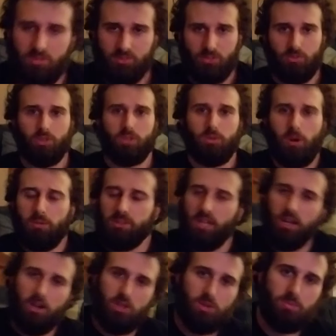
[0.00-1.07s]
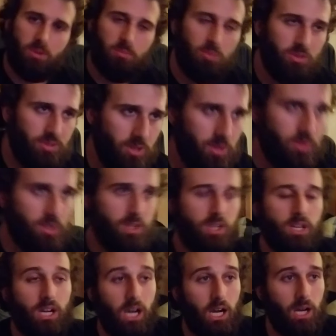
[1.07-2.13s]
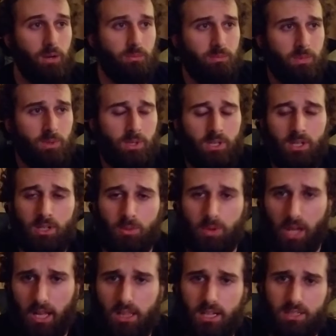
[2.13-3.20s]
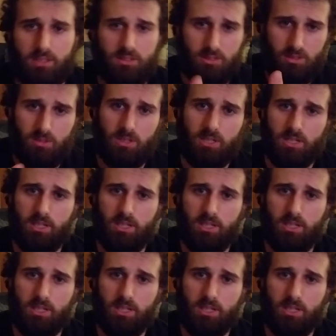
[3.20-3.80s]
do really well with that, other people don't. What I like to do